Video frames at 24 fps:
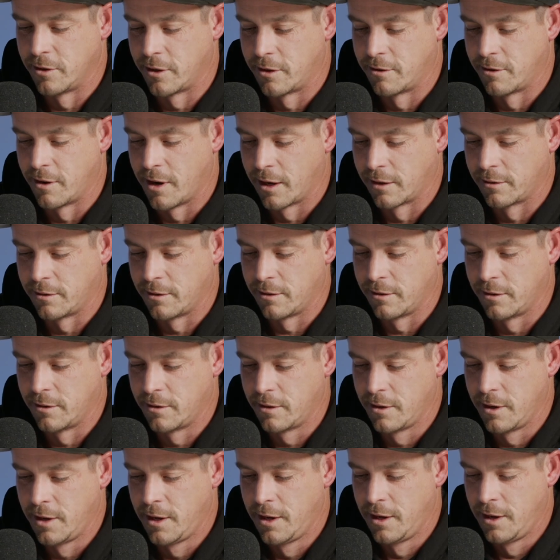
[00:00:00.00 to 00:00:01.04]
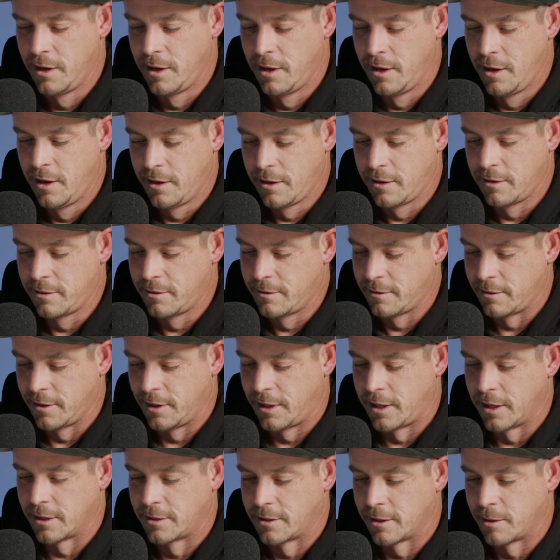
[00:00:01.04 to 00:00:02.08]
Crack too. And he
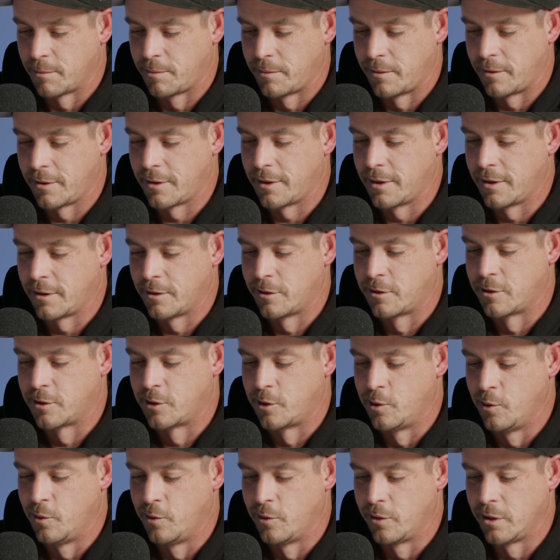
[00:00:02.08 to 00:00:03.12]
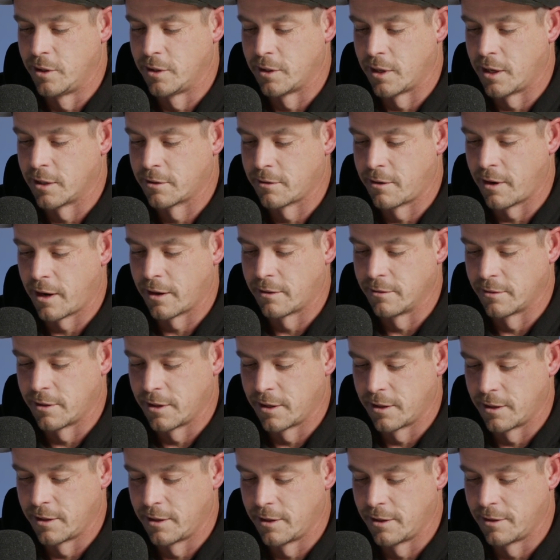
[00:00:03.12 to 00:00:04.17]
gets up in, in school and his ass crack was
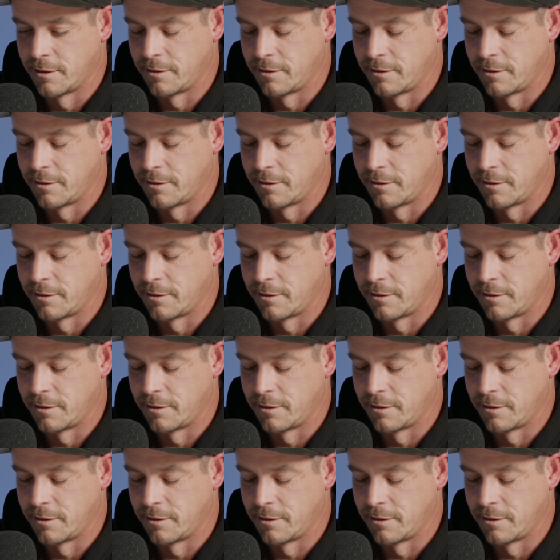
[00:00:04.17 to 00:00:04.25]
hanging out.